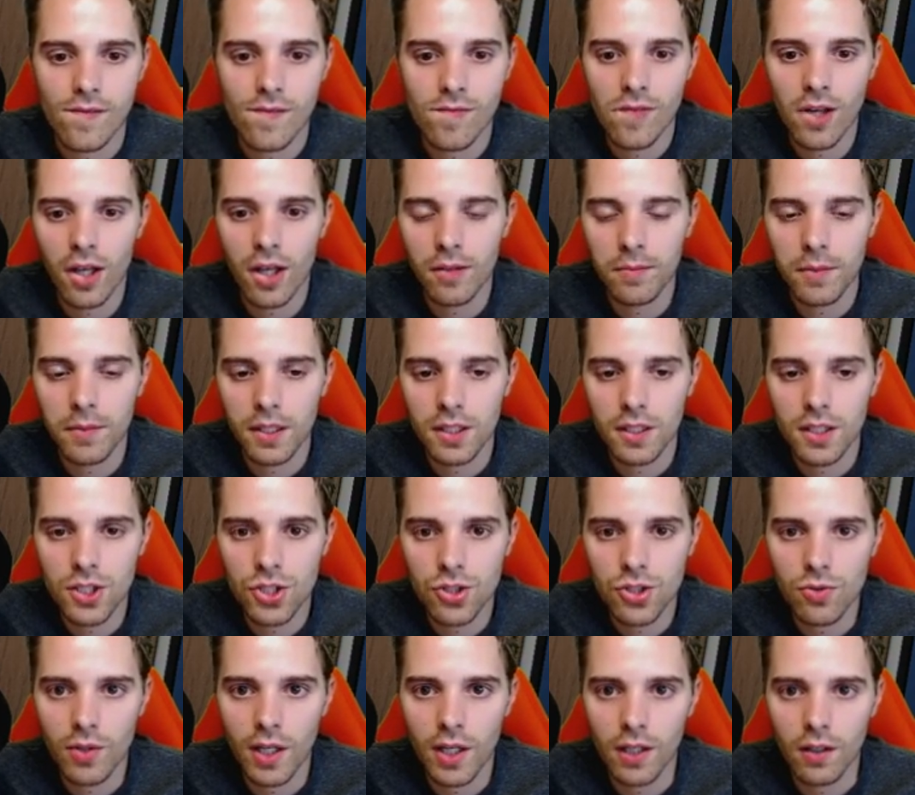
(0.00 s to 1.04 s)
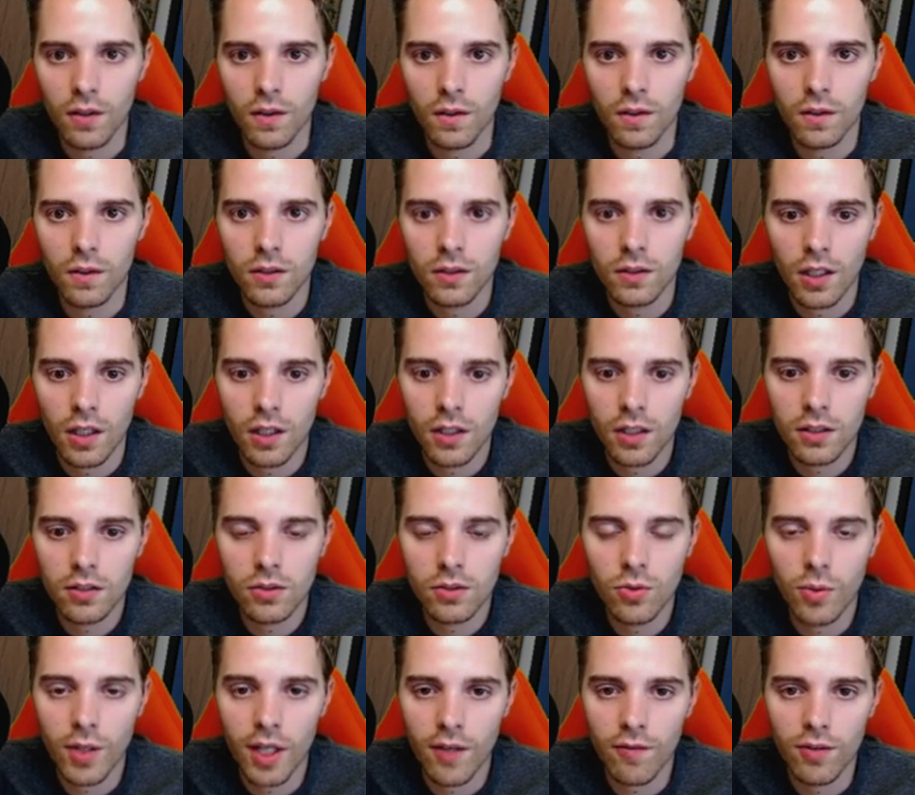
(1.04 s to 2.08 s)
Not a big issue at all. Yeah, you can
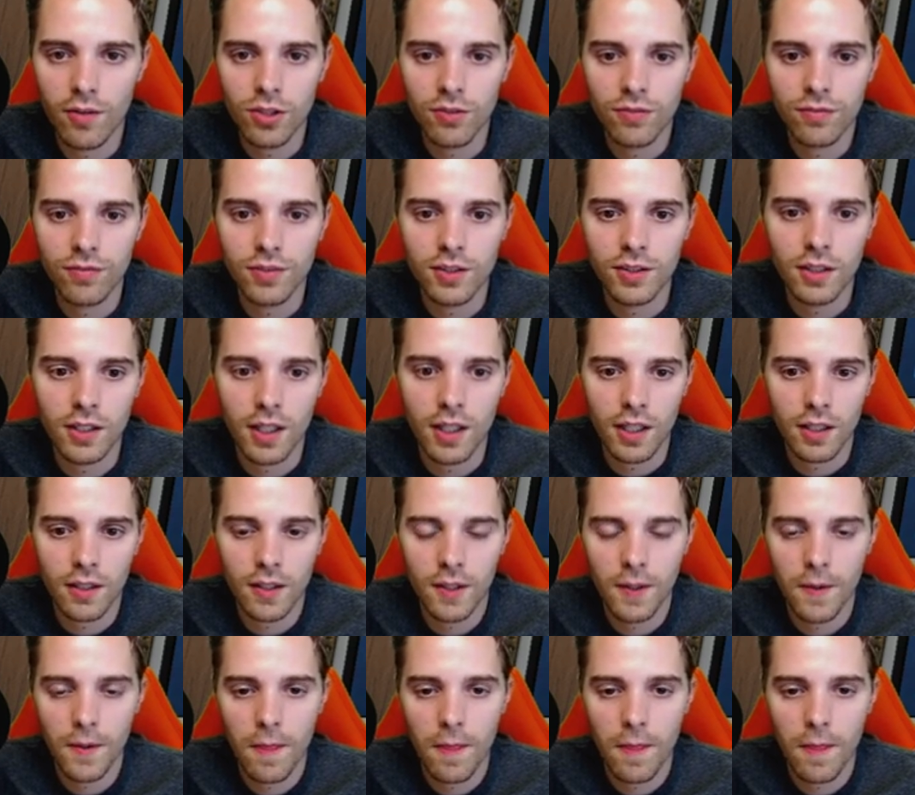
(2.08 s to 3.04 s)
do whatever you feel like.